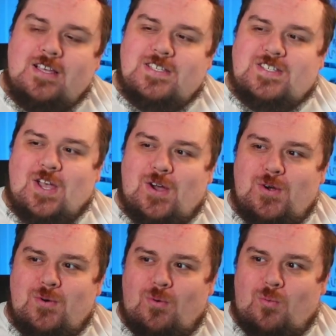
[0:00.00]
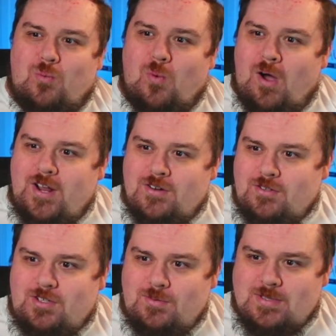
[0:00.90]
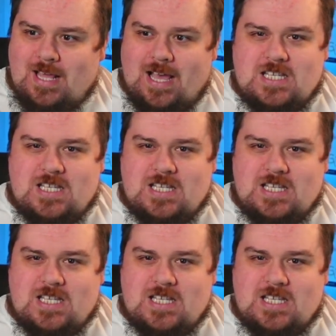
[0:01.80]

So why not use that,